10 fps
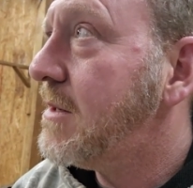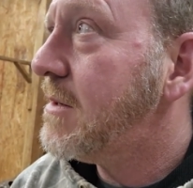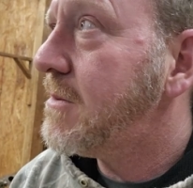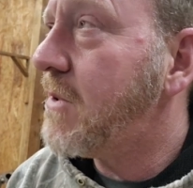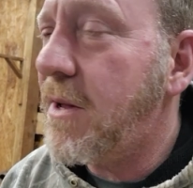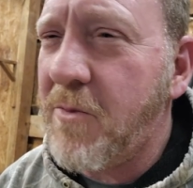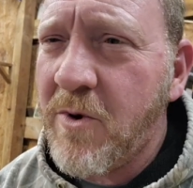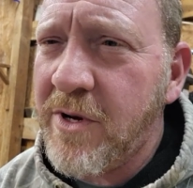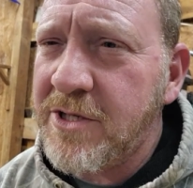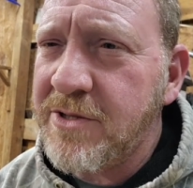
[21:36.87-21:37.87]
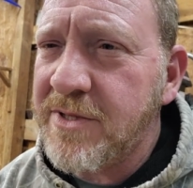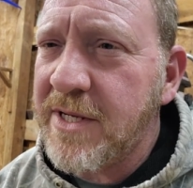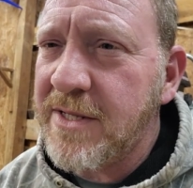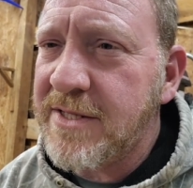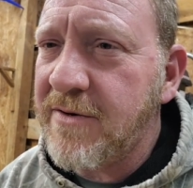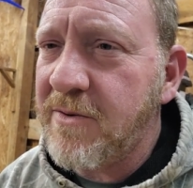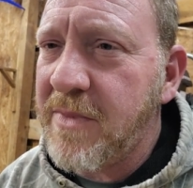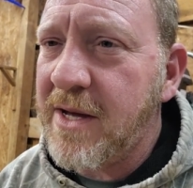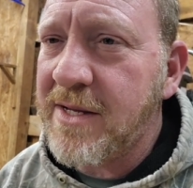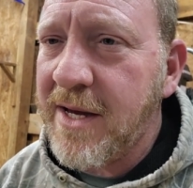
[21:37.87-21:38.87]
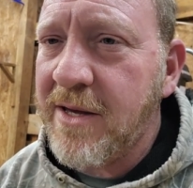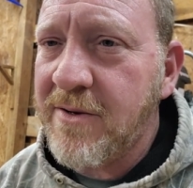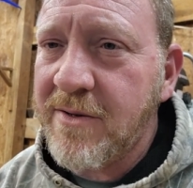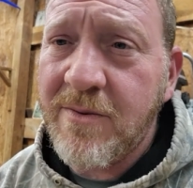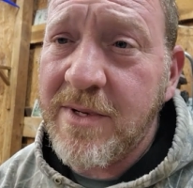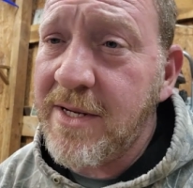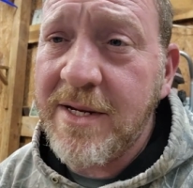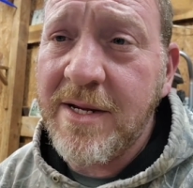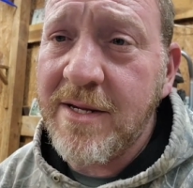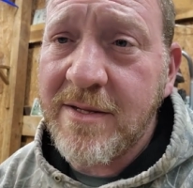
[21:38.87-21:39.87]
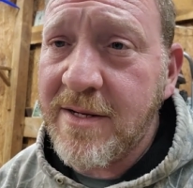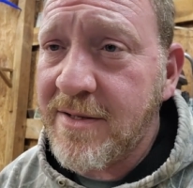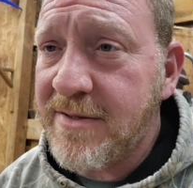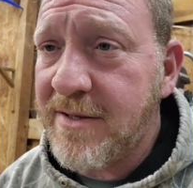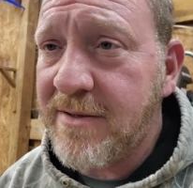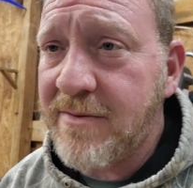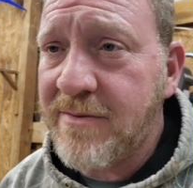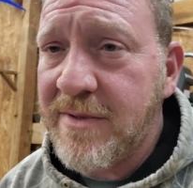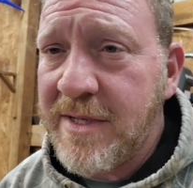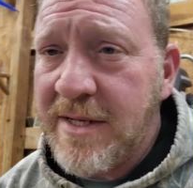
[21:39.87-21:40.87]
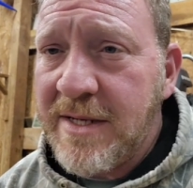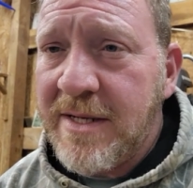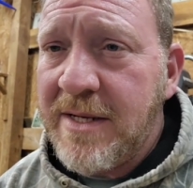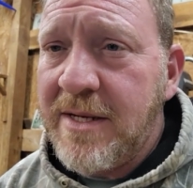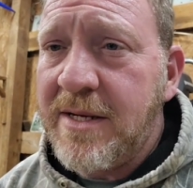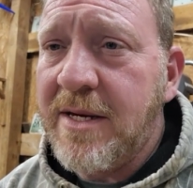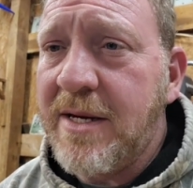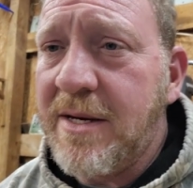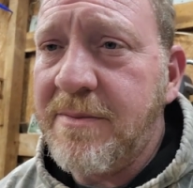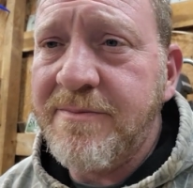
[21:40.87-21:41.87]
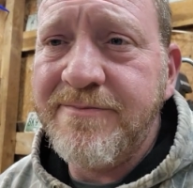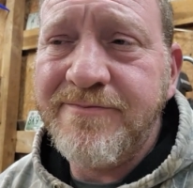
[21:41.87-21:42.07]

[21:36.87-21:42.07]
we had more issues getting the Civic back together than we did anything. So I'm